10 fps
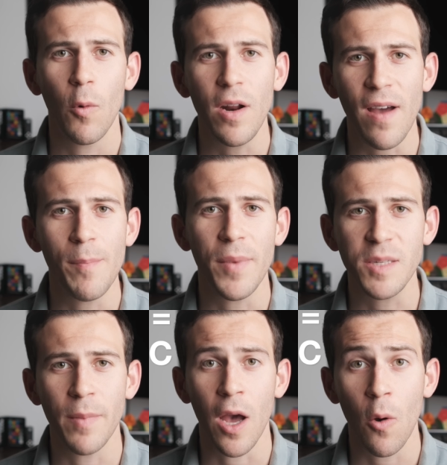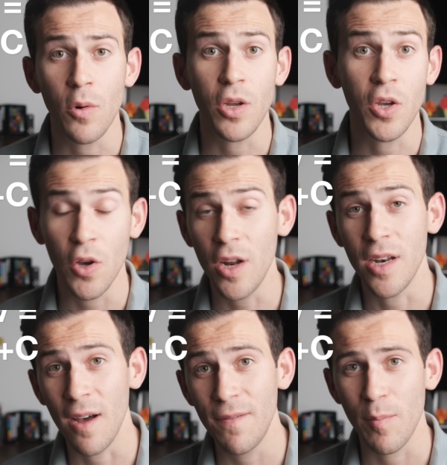What if I mix my own good
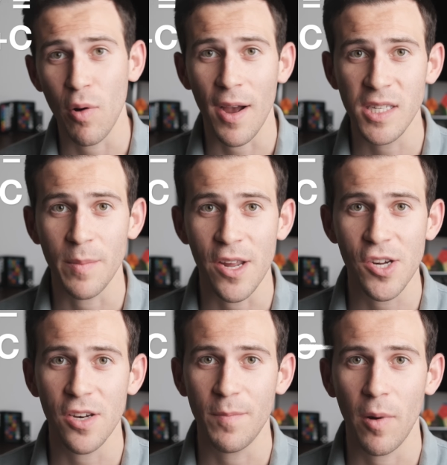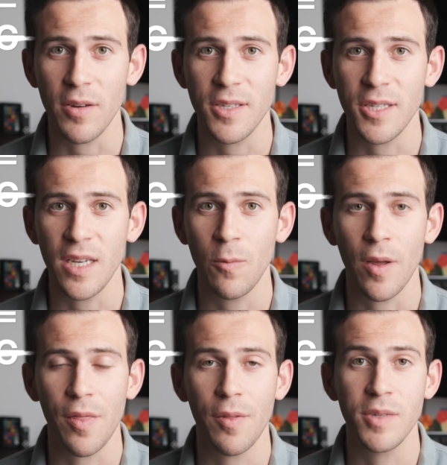enough approximation of part C
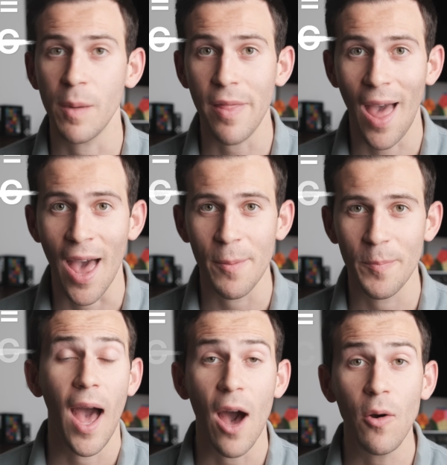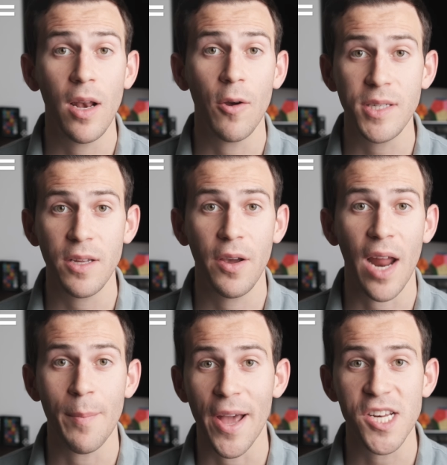with some of that? How closely could
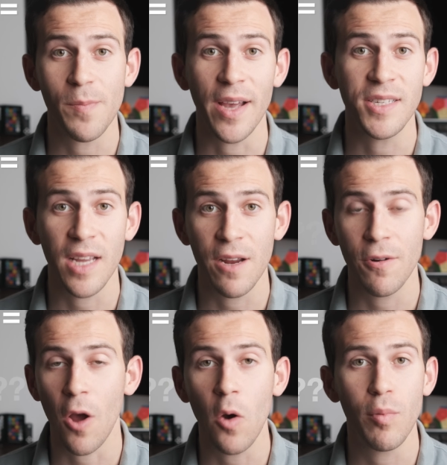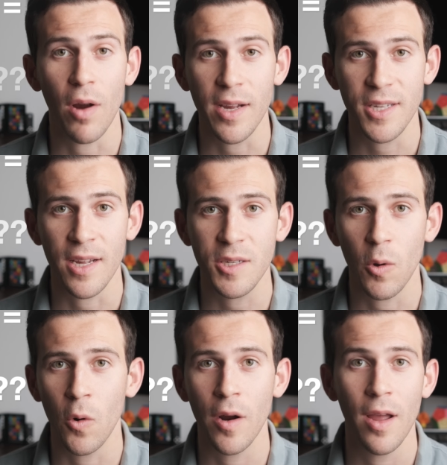I match my standard home process,
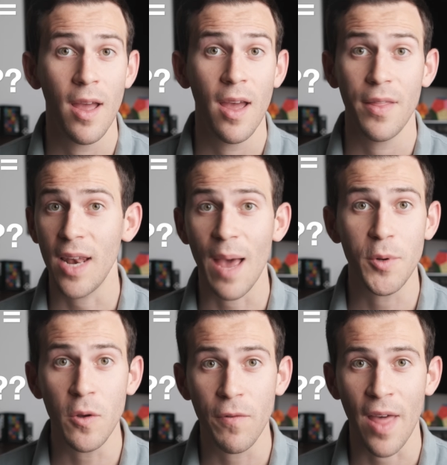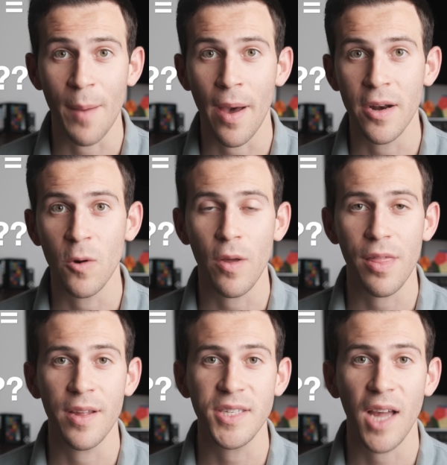or the lab too for that matter, with
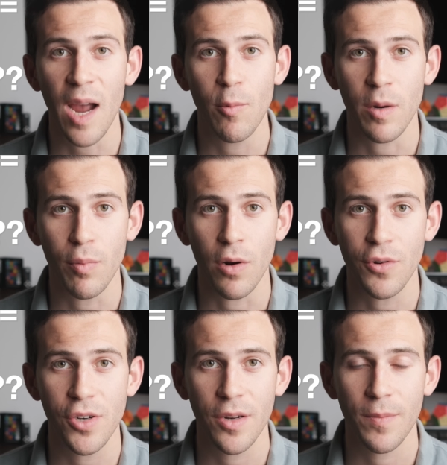this hybrid approach?